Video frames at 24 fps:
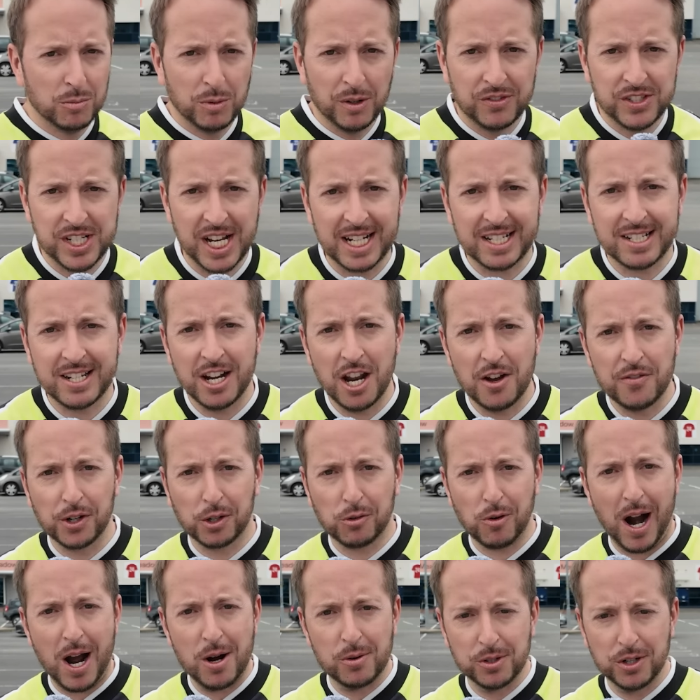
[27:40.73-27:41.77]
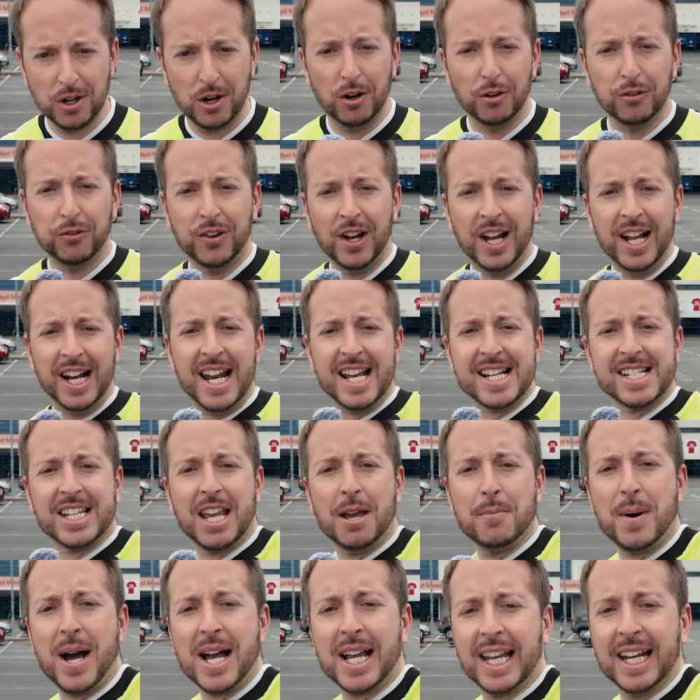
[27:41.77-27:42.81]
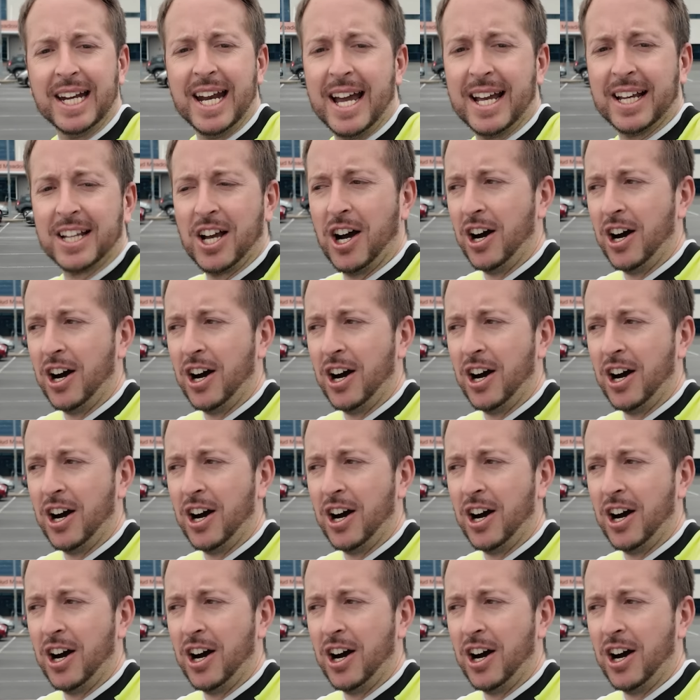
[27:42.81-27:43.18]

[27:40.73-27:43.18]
We've ticked another ground off. Let's get back in that